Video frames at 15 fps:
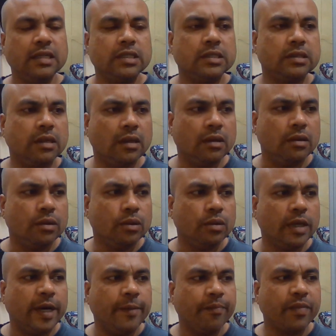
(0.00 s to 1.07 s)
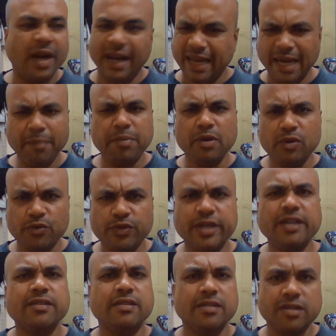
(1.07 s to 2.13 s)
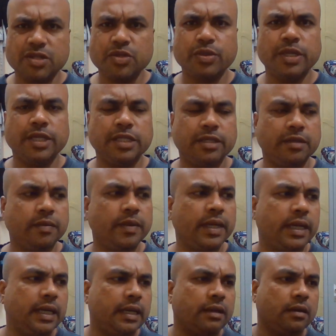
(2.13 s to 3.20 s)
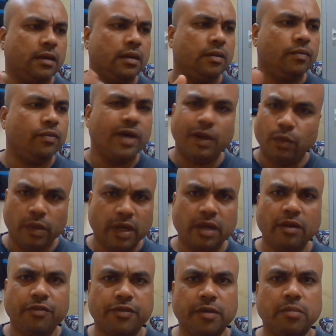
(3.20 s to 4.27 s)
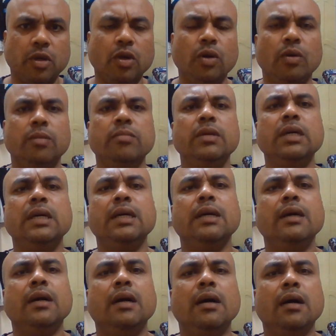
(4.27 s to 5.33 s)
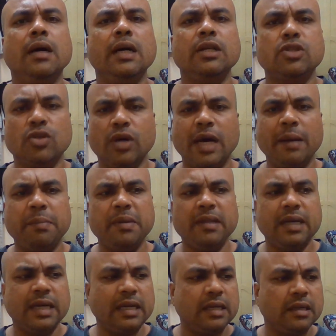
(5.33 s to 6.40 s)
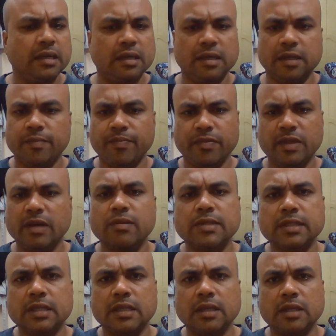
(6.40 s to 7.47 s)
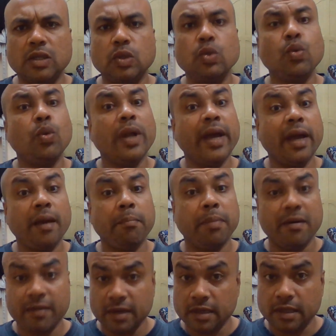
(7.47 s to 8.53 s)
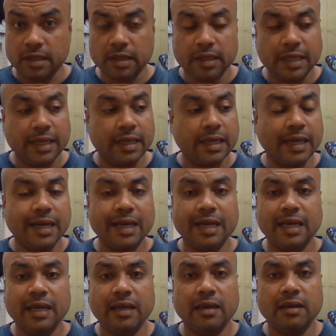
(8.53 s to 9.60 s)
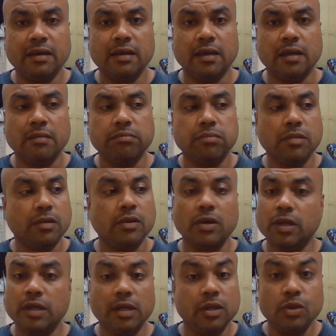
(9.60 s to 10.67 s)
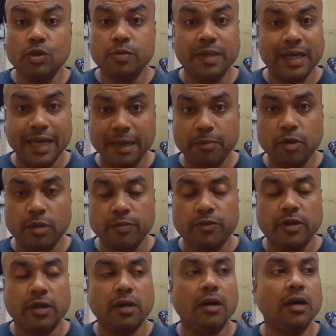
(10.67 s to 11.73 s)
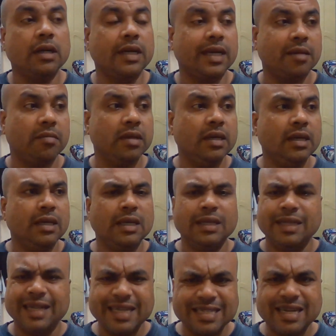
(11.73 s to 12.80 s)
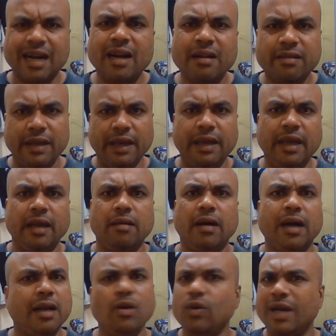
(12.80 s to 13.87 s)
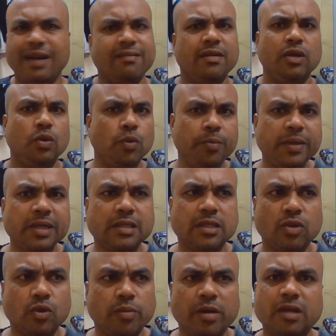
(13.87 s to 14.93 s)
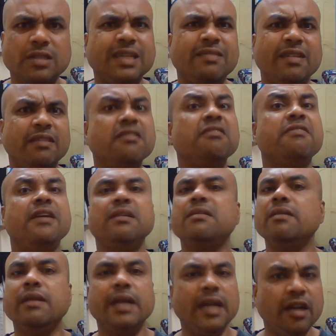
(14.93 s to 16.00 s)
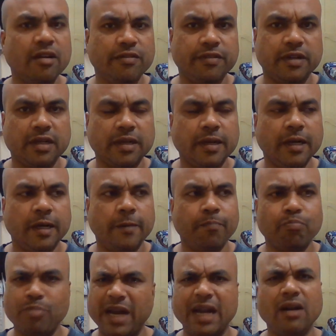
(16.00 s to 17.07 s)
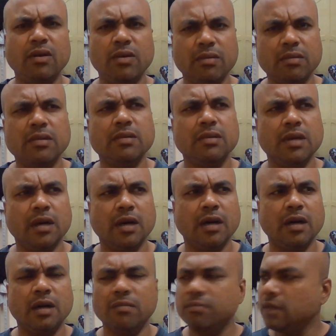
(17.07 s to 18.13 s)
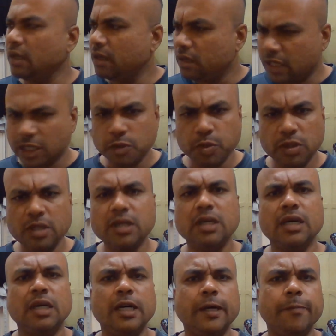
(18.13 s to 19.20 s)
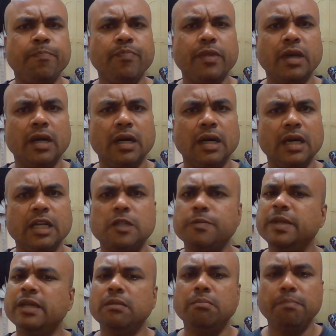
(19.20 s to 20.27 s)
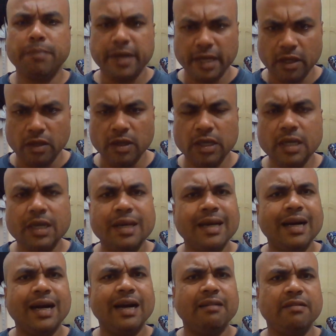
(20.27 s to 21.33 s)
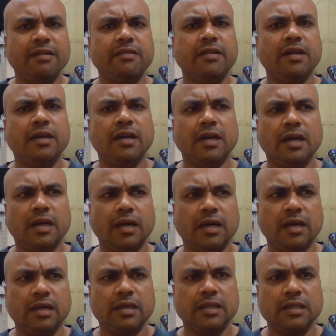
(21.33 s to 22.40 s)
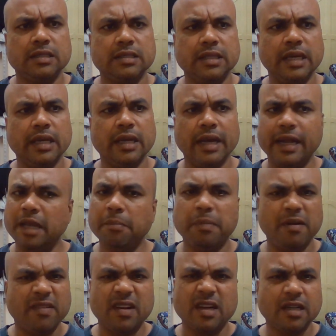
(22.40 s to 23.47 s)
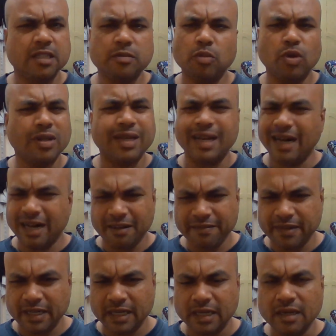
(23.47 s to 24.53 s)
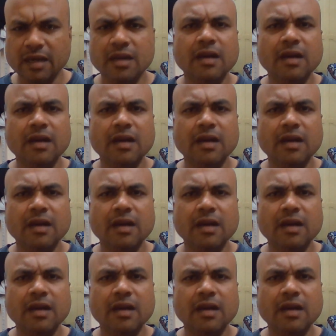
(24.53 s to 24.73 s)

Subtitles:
So I happened to face a situation where, while working from home, it so happened that there was a 2 day power cut and I couldn't use my laptop for a long time. Then I started thinking, I don't have a UPS at home because I've never felt the need of it. Bangalore, touchwood, it's been pretty good. I've never seen any power cuts more than half an hour.